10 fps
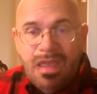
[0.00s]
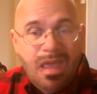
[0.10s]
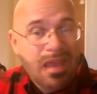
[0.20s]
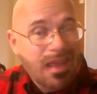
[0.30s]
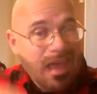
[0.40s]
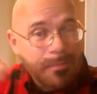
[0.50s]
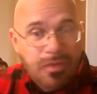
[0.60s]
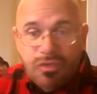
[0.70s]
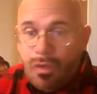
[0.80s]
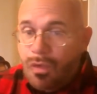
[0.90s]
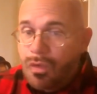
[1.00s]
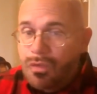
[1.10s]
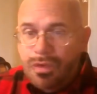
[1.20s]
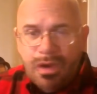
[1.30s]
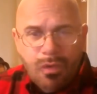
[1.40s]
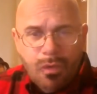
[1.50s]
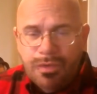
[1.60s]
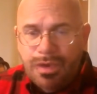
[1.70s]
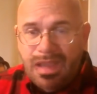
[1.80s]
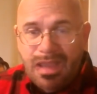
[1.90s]
And it happens over and over
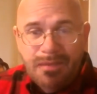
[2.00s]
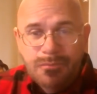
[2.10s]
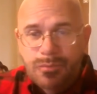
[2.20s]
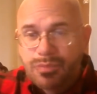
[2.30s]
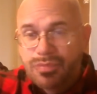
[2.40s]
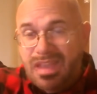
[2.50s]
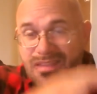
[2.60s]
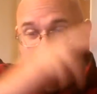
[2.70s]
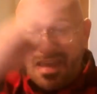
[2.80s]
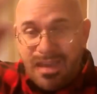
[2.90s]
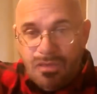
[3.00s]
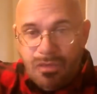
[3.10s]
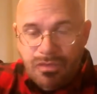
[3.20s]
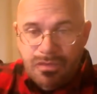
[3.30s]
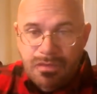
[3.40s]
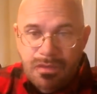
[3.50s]
again in cycles.